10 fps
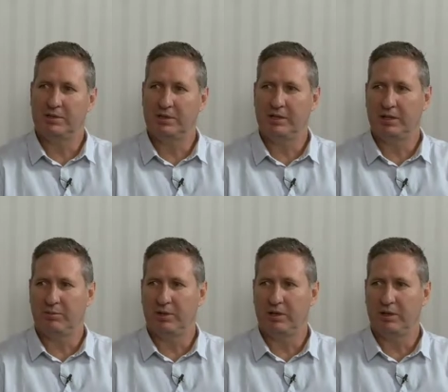seeing
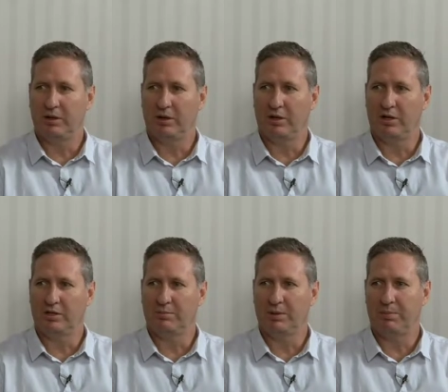that we are going
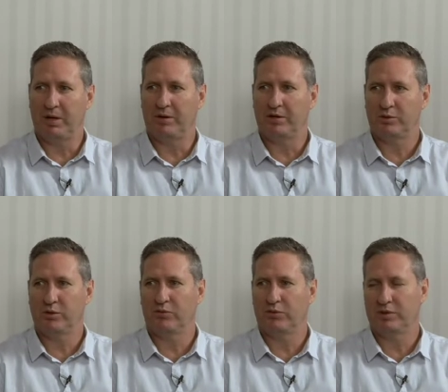to be power
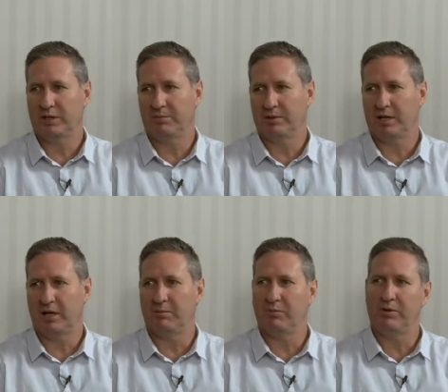short for some
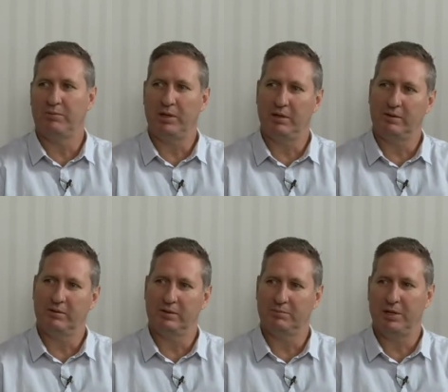time.
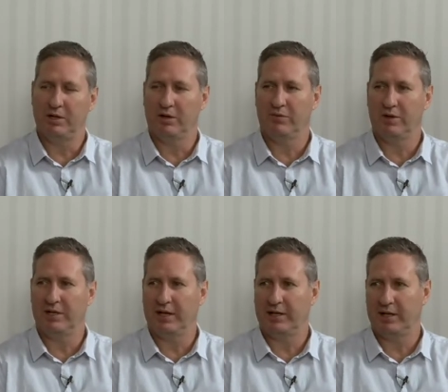It's been over a
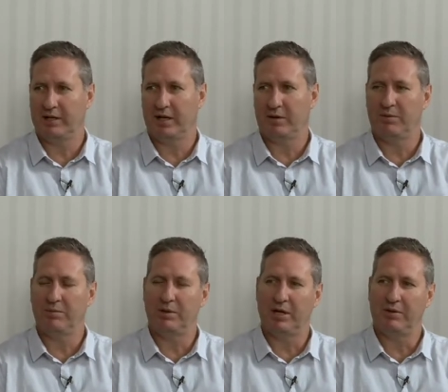decade now we've
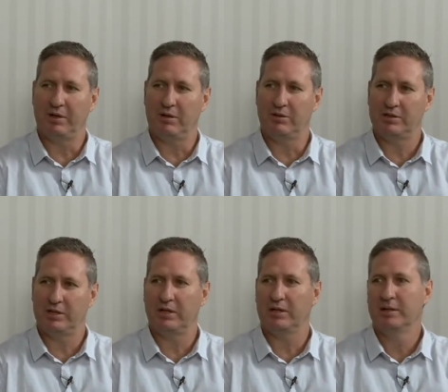been having load
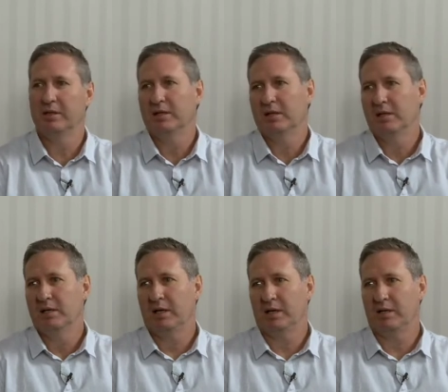shedding,
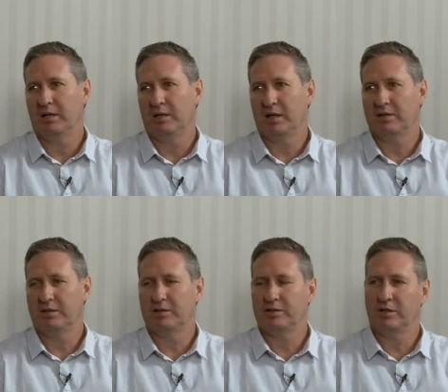and the
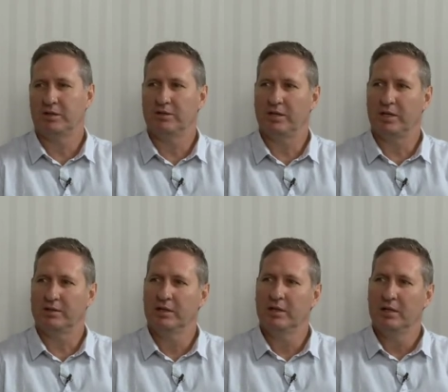analysis shows
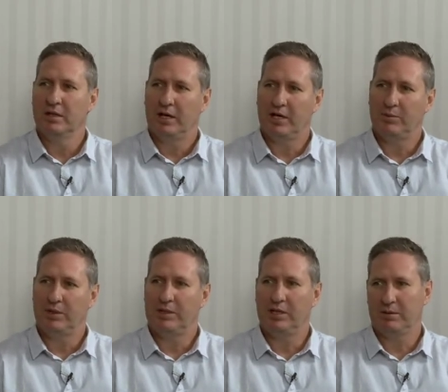that as we
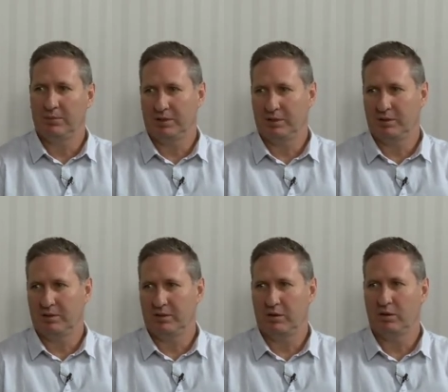decommission
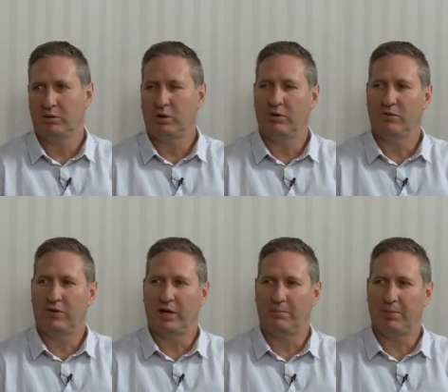old
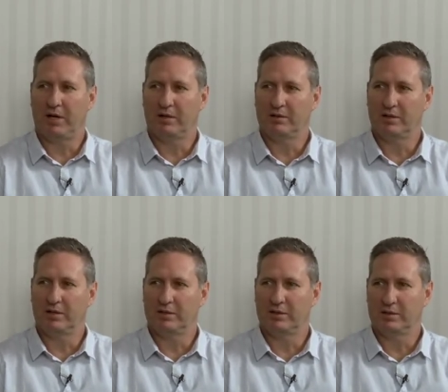coal-fired power
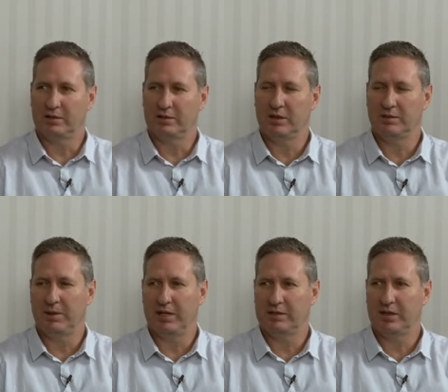stations, it's
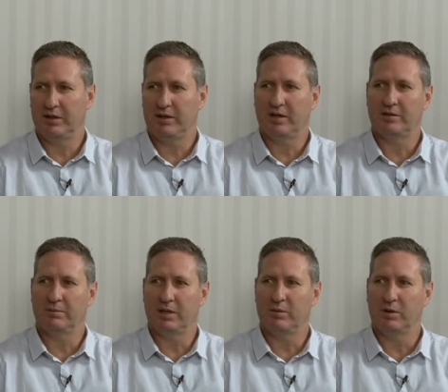about
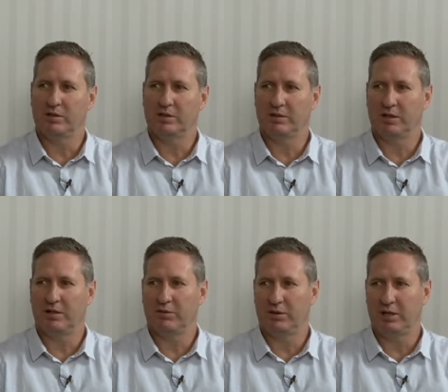10,000 megawatts that's
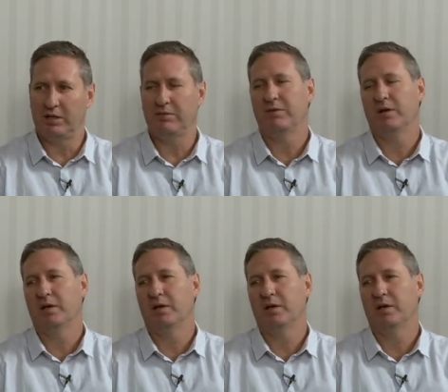going to leave